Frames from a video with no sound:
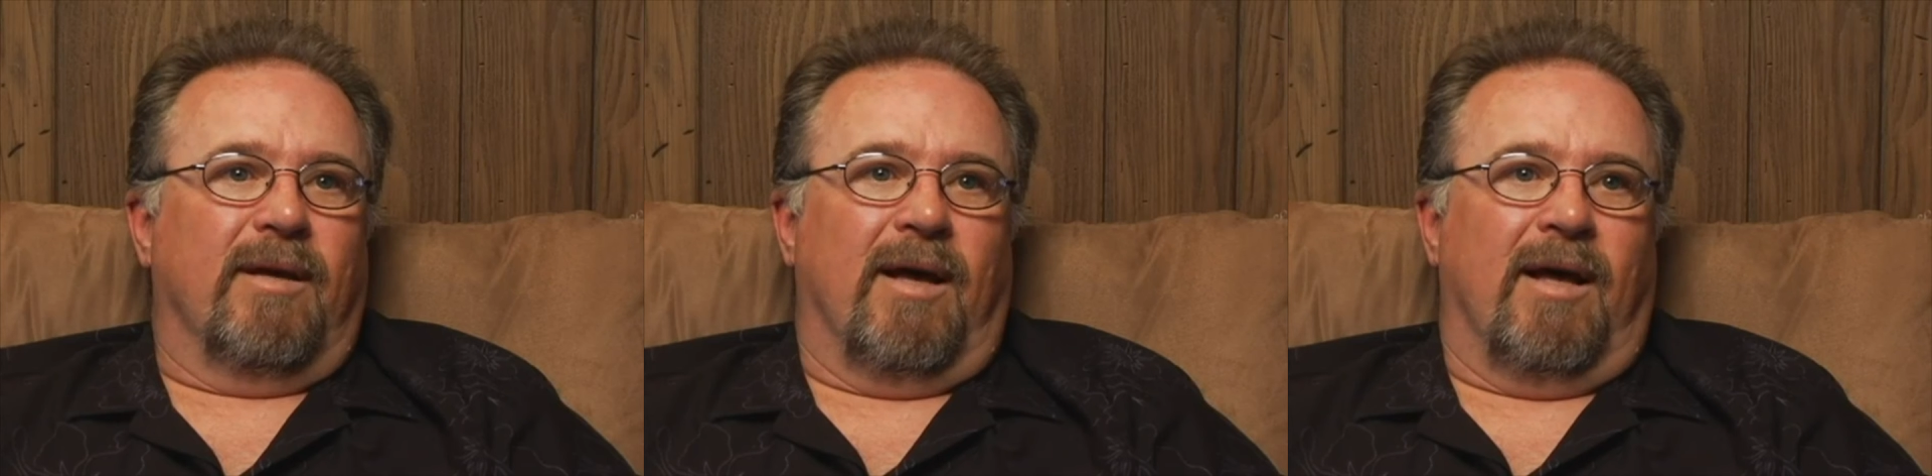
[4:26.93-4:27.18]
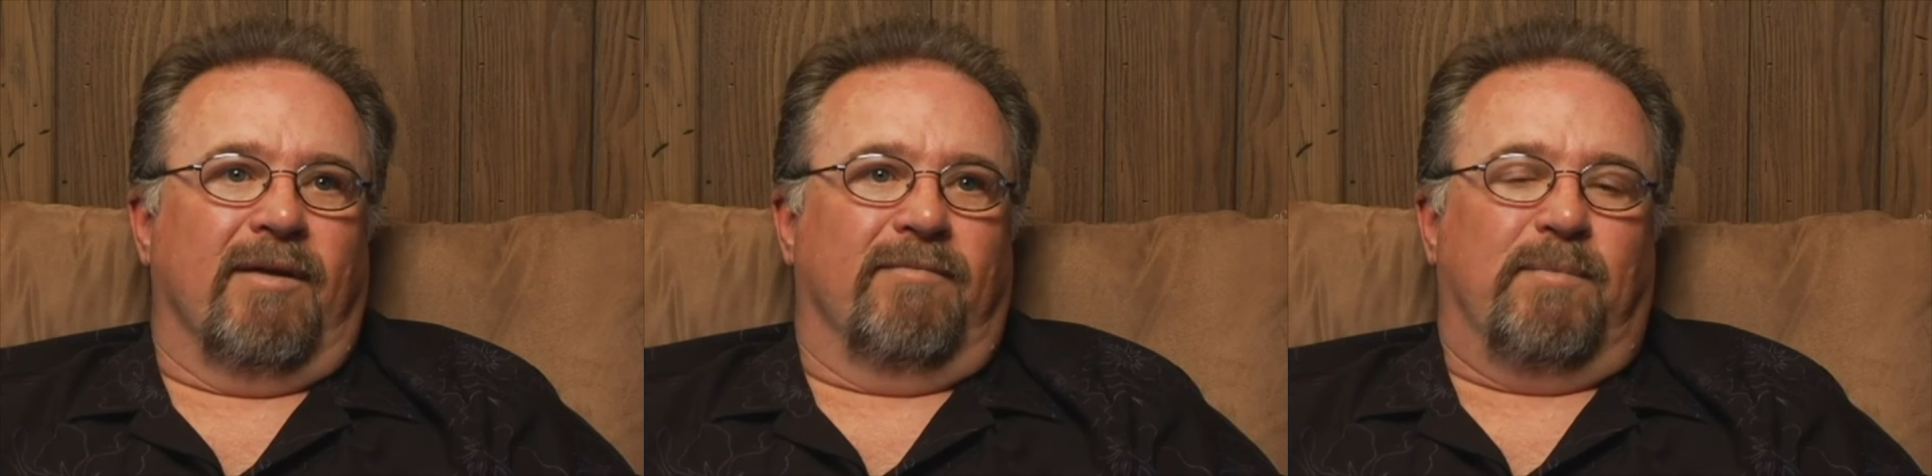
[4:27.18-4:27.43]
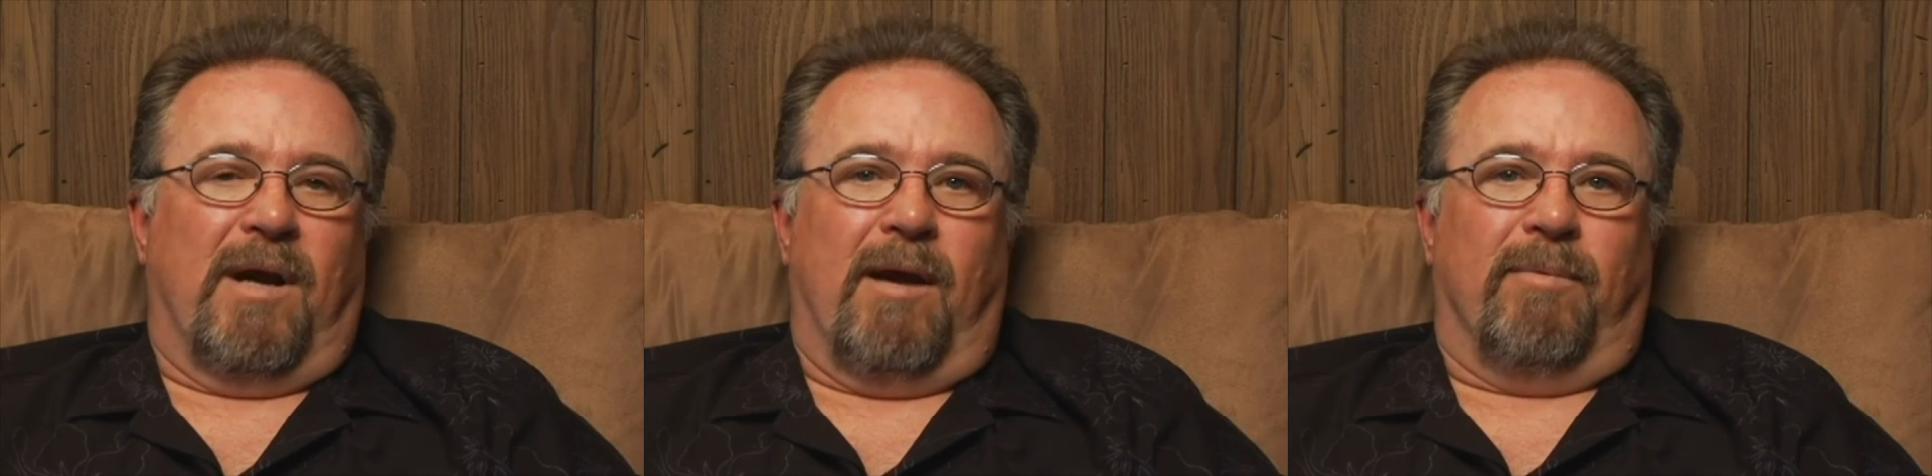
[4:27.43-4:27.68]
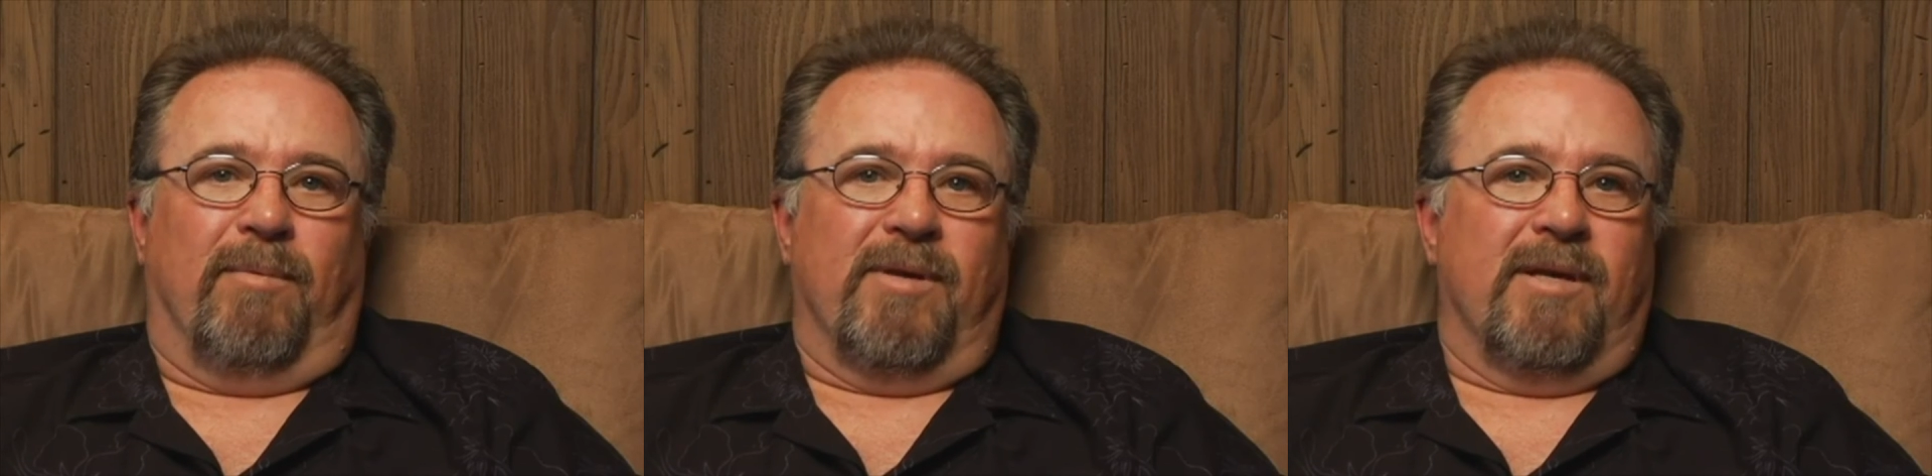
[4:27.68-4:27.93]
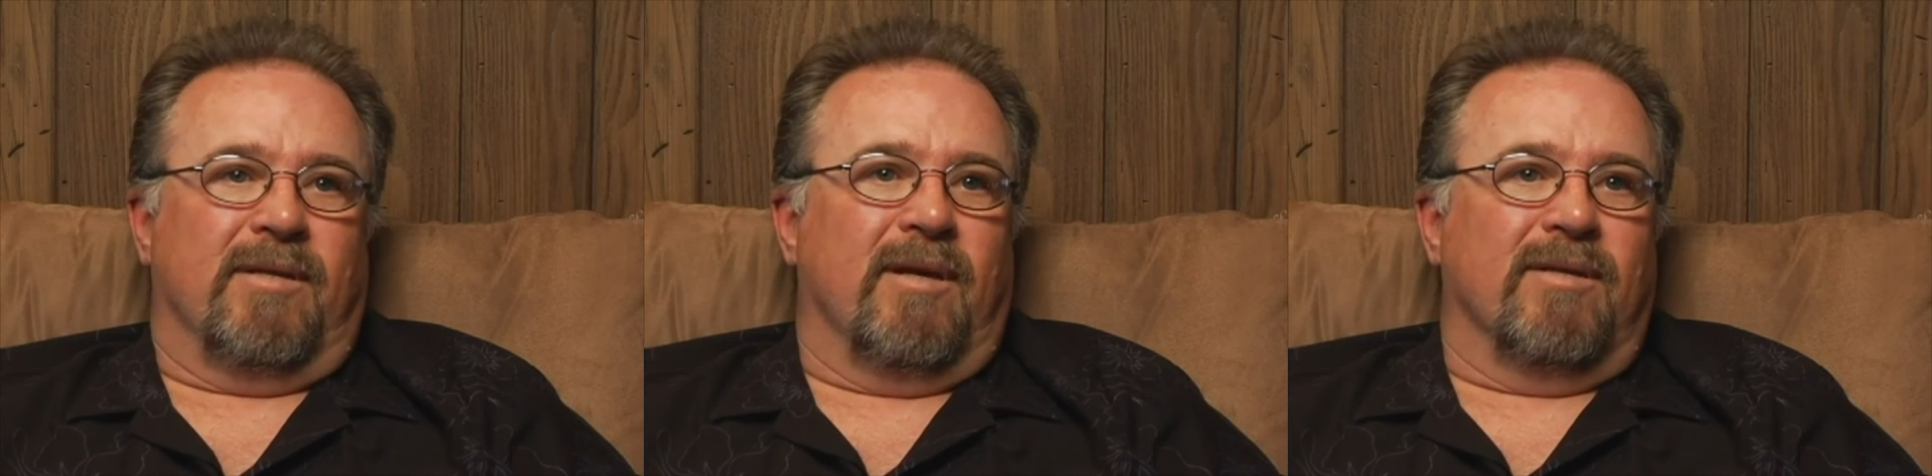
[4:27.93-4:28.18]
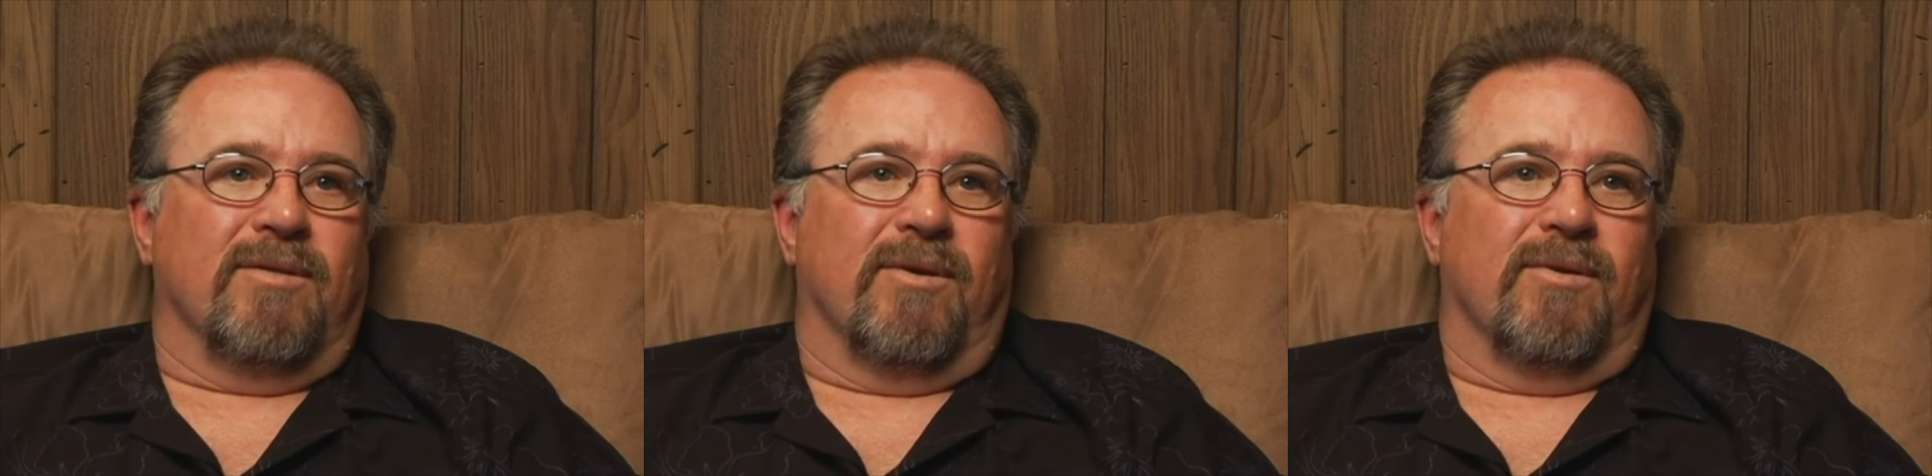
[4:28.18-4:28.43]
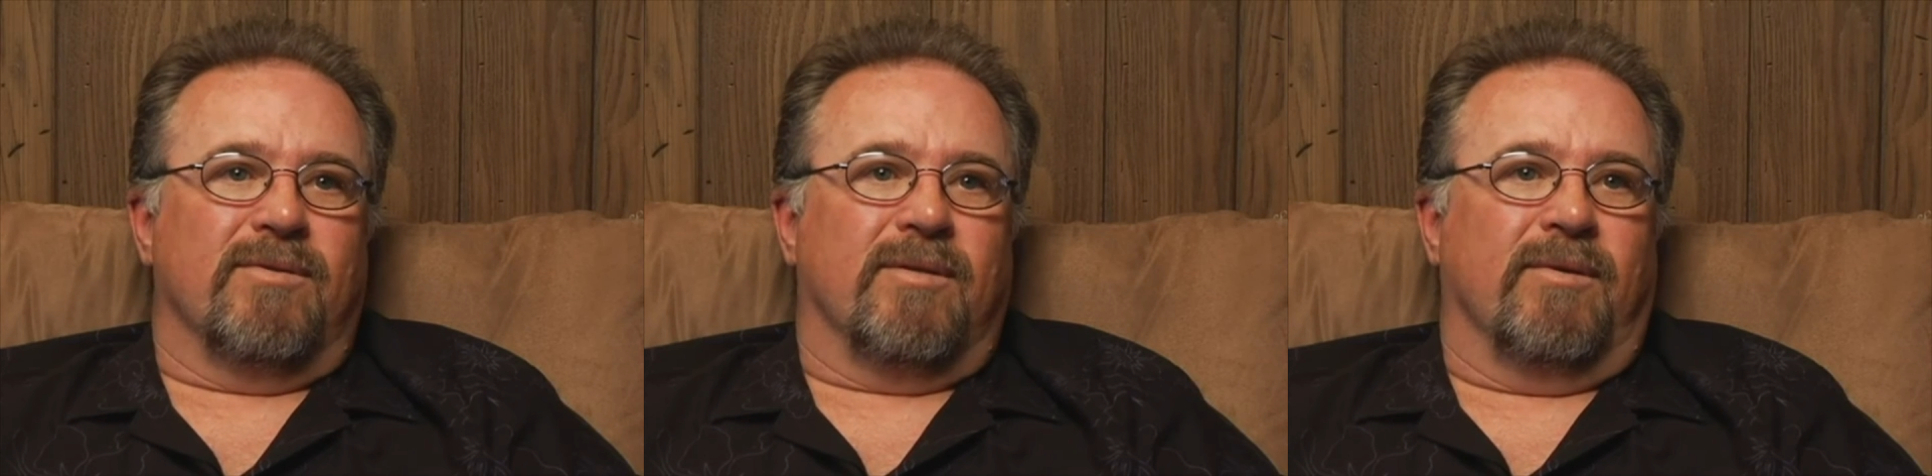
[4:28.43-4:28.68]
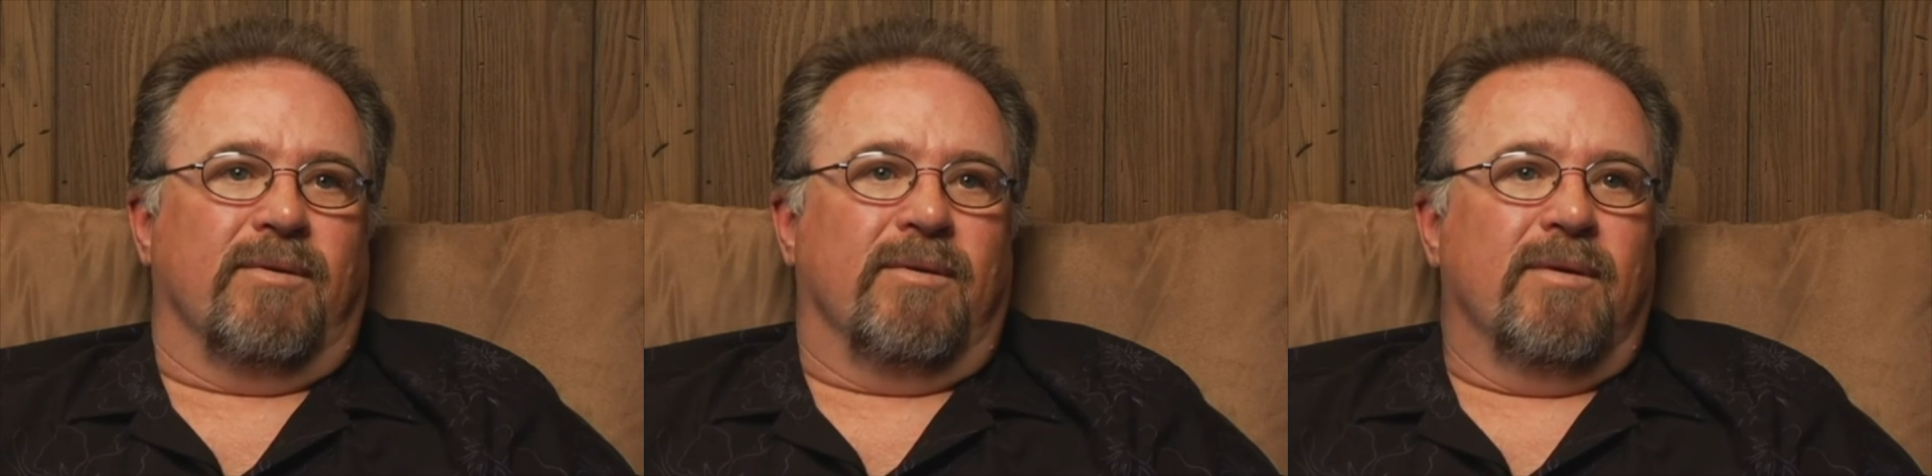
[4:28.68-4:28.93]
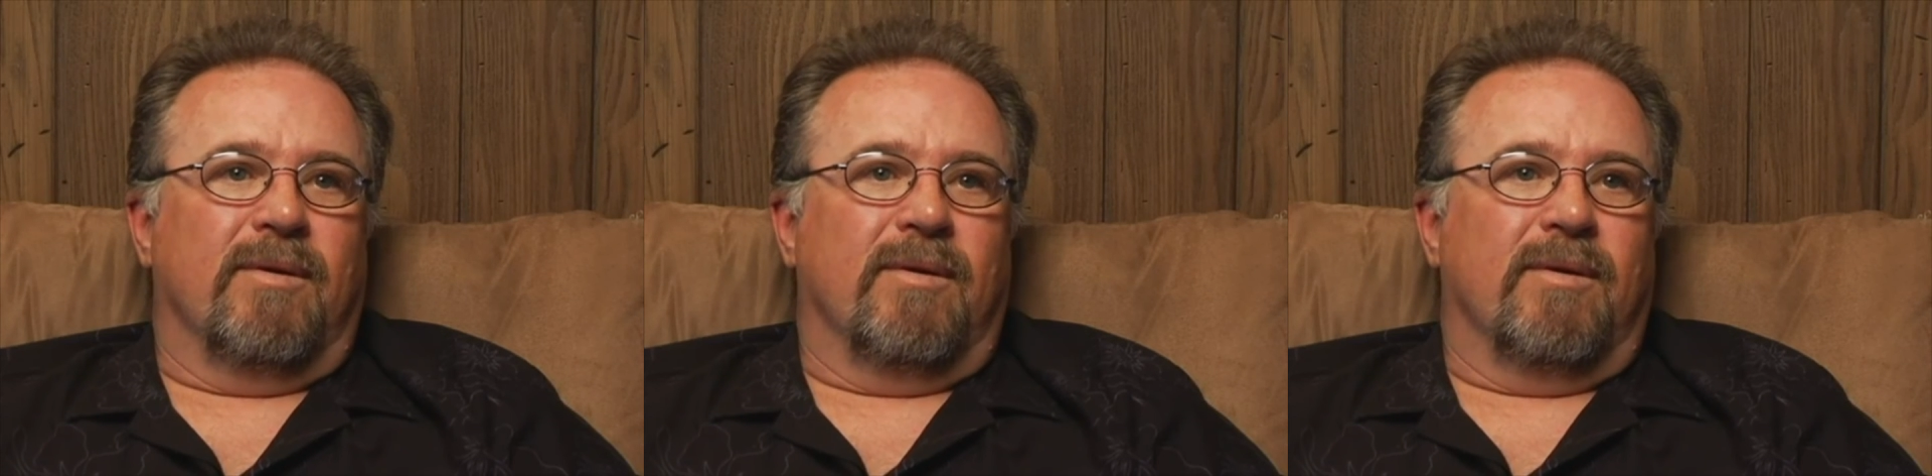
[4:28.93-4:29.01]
out of probably a dozen or so.